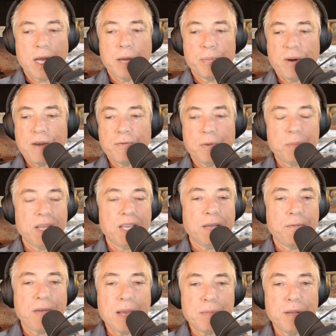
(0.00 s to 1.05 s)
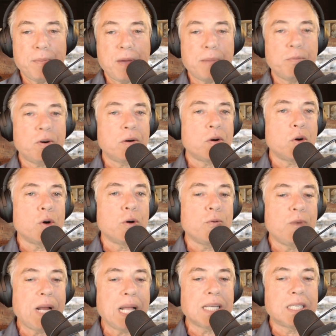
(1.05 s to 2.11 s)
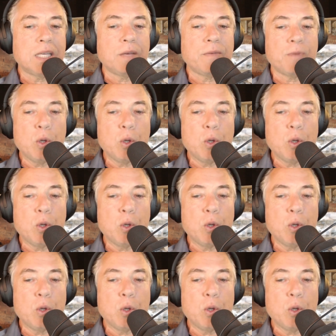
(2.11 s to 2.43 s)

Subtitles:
preferably a family member or a relative,